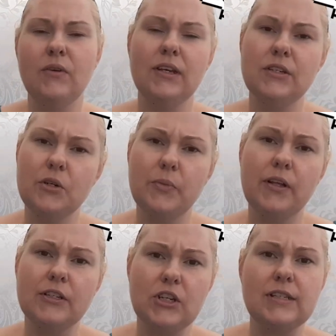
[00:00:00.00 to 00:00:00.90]
Well, I don't
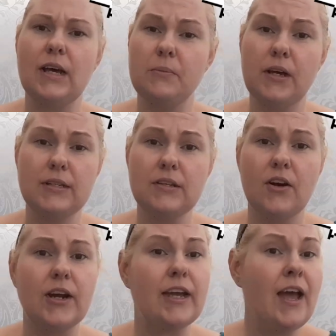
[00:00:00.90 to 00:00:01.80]
apologize. I'm not
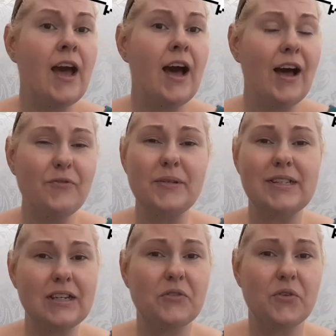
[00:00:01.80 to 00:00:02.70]
sorry. I've
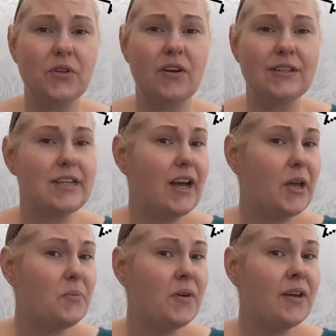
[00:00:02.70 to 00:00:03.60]
been sick for a long
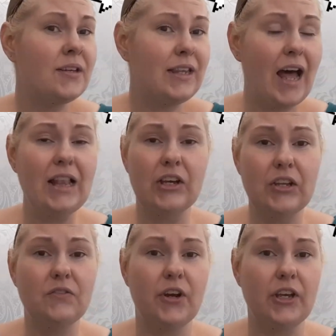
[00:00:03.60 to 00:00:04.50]
time, not
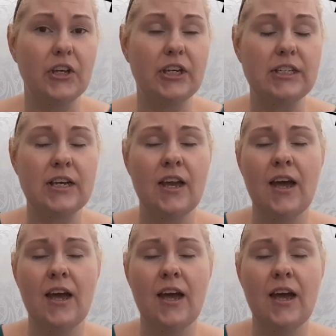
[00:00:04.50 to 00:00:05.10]
looking very good.